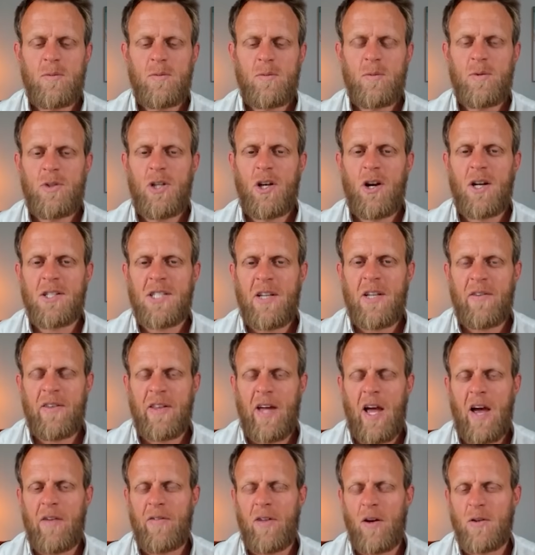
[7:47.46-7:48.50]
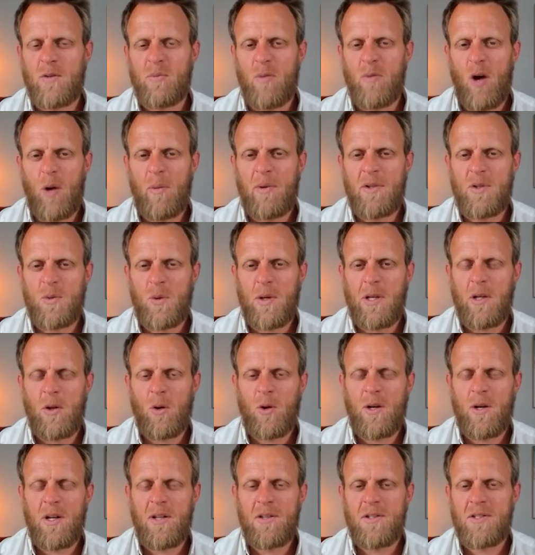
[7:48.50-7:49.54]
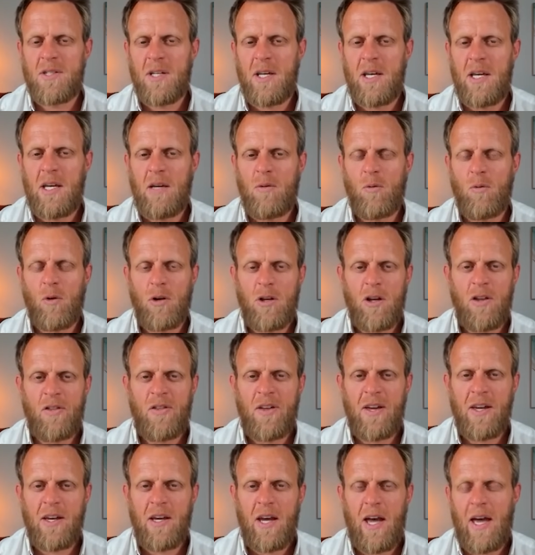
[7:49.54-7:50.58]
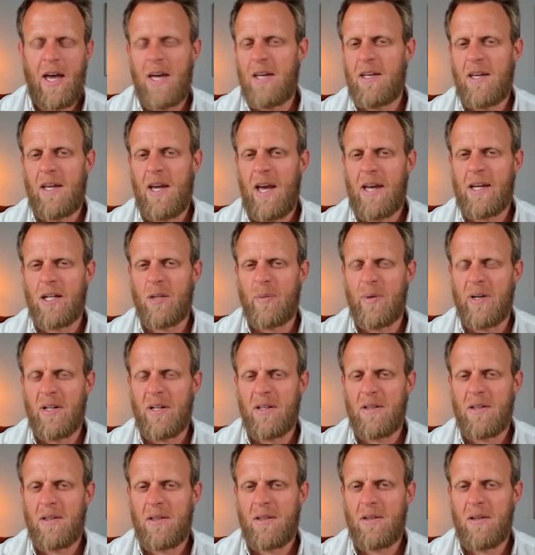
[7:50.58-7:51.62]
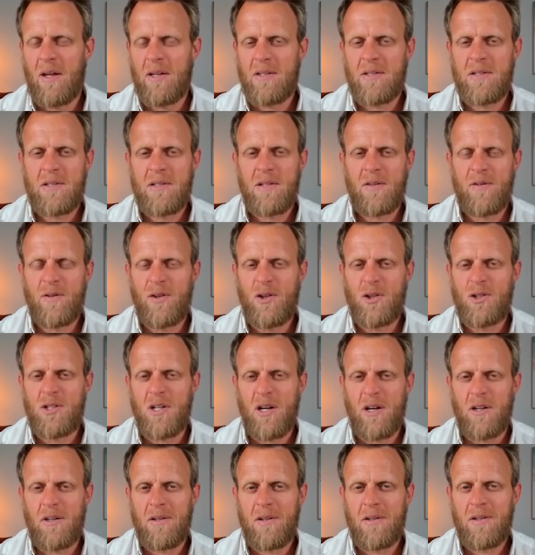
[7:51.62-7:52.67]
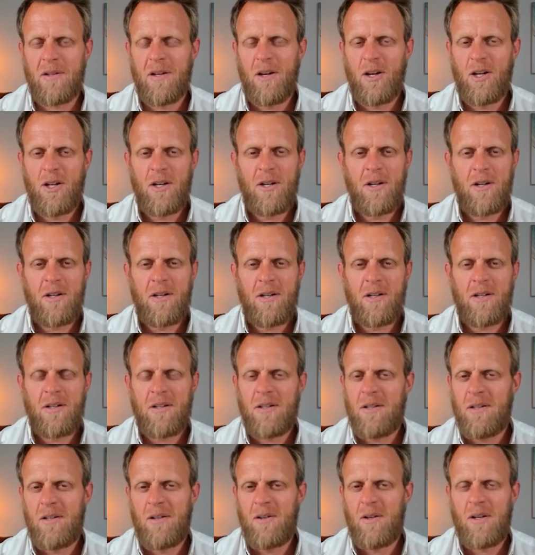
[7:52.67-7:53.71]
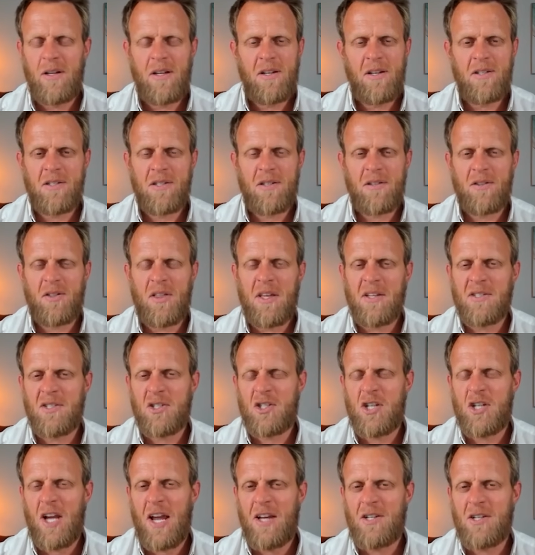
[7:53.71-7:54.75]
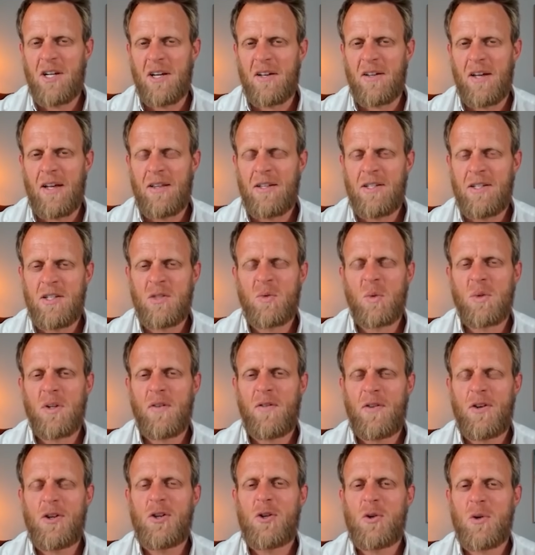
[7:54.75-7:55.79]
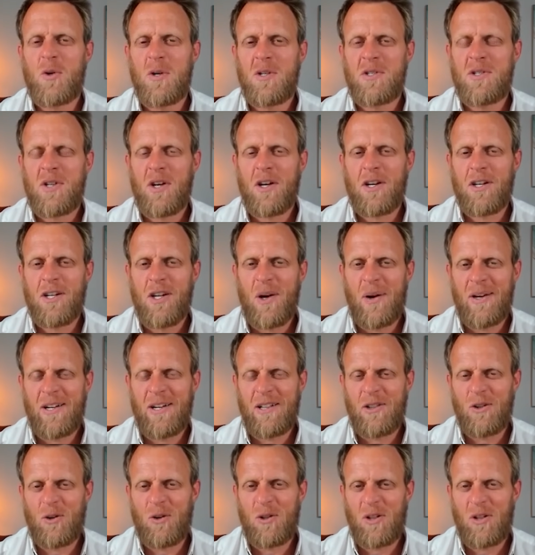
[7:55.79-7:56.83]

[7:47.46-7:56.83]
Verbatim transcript: Do you guys ever have those moments where you look and see what you think, hey, hang on a minute, that's the future? is things are changing and this is what the future is going to look